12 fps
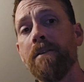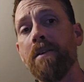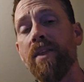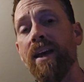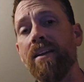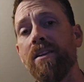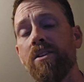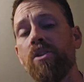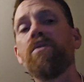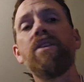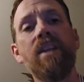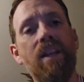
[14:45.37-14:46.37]
then
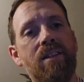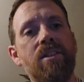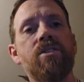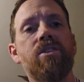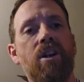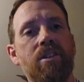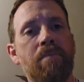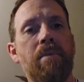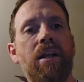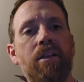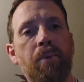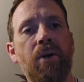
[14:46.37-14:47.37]
you need to start to
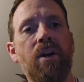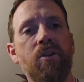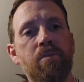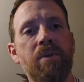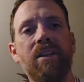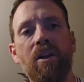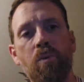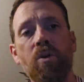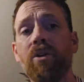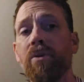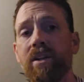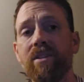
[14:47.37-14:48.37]
make the pronouncement that we're
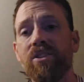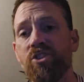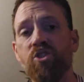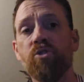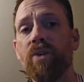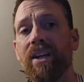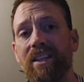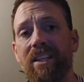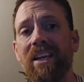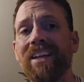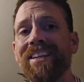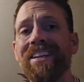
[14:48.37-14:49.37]
going to
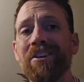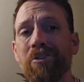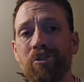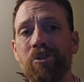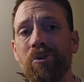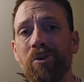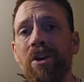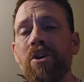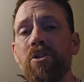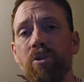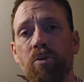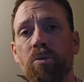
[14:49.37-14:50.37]
strictly adhere to
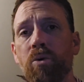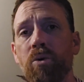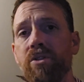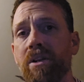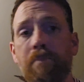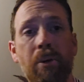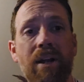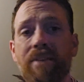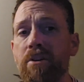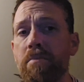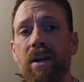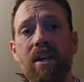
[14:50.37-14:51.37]
the rules and put
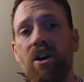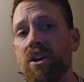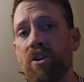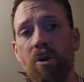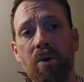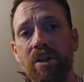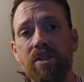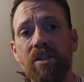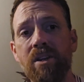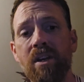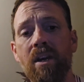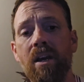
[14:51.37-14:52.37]
everybody on notice
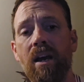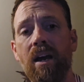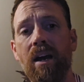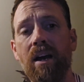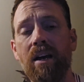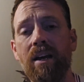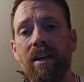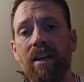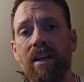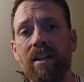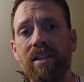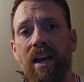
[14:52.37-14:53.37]

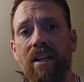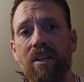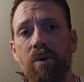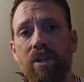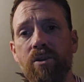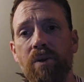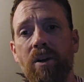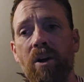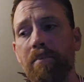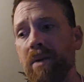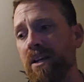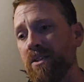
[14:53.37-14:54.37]
exactly what's going
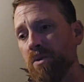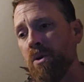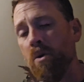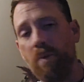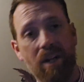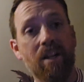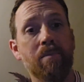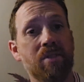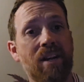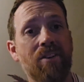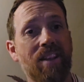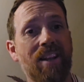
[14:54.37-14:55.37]
on, because when it comes
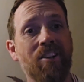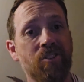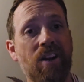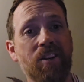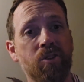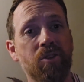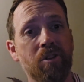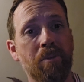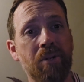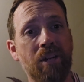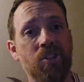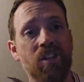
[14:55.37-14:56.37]
down to that contractual
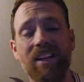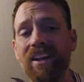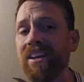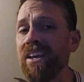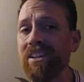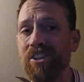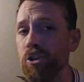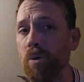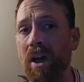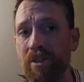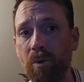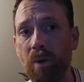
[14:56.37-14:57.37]
interpretation again, to do
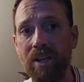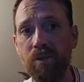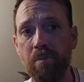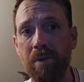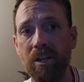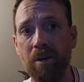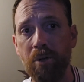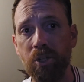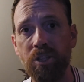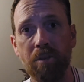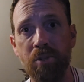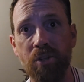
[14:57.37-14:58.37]
otherwise would be a
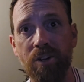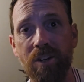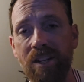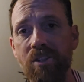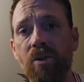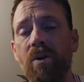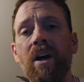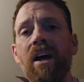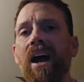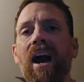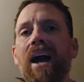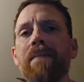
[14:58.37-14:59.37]
commercial absurdity. So
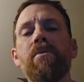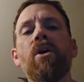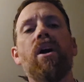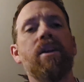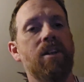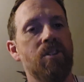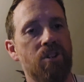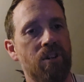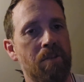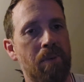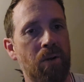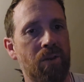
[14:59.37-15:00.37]
I'm not concerned
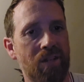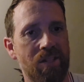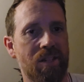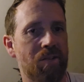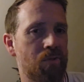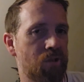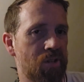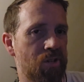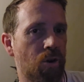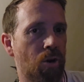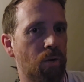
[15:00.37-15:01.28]
about this. Is there a